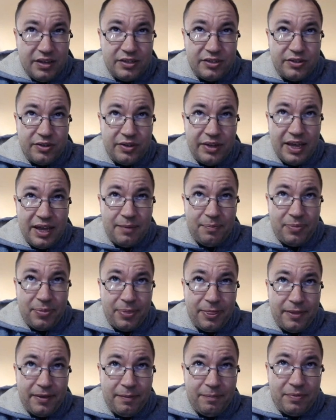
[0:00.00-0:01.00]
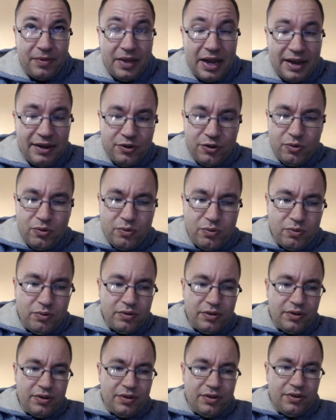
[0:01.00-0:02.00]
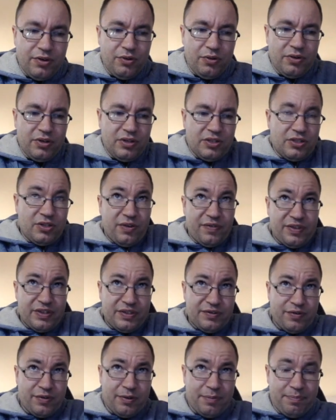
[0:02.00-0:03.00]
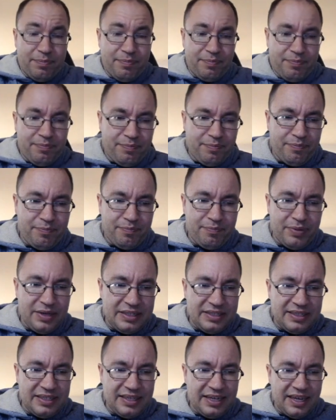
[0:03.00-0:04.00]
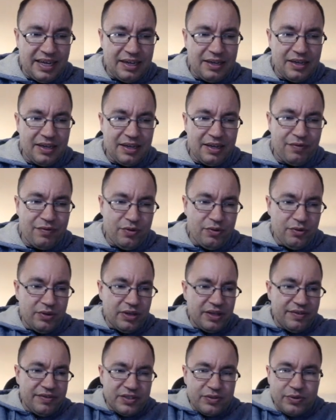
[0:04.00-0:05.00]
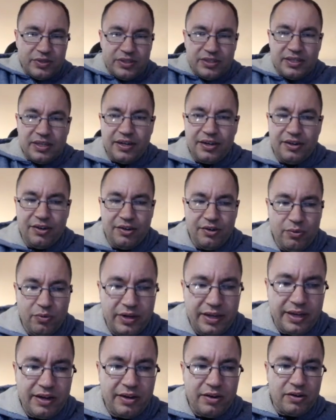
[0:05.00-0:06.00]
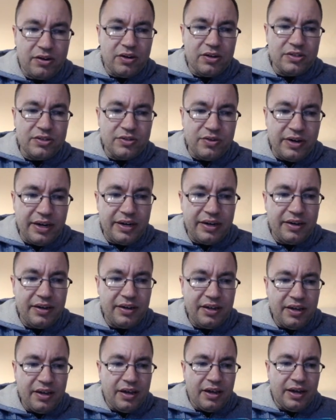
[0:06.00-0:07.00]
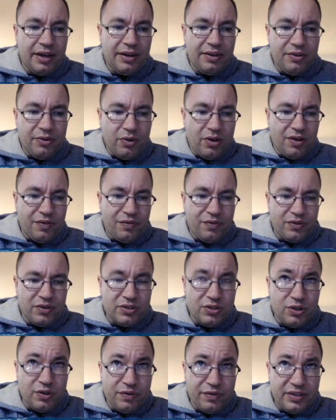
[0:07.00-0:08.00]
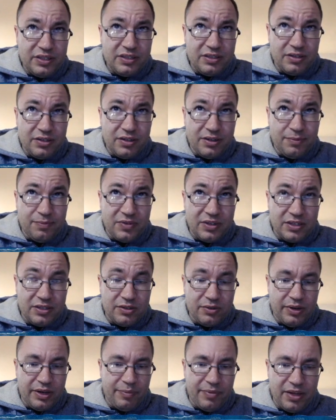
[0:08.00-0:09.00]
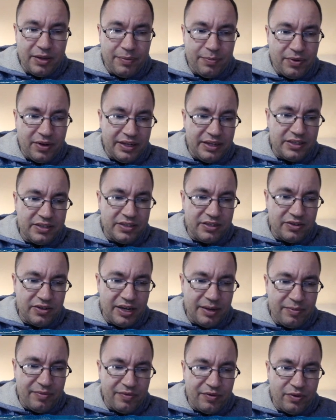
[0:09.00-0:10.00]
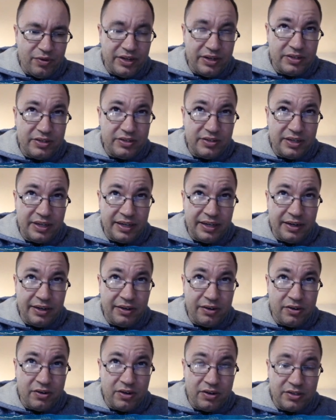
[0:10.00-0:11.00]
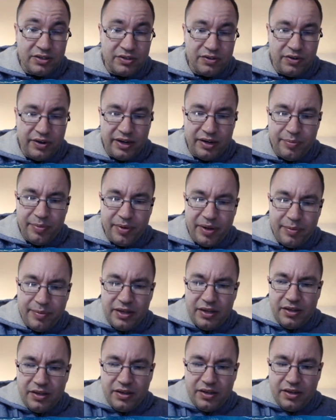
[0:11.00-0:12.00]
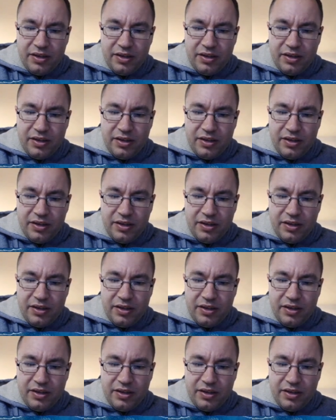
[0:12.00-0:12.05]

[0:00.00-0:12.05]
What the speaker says: So yeah, I do the service for PCA. If you do live in Switzerland and you do want to get your cards graded, I do offer a service. So hit me up on Instagram if you're interested in getting your cards graded by me.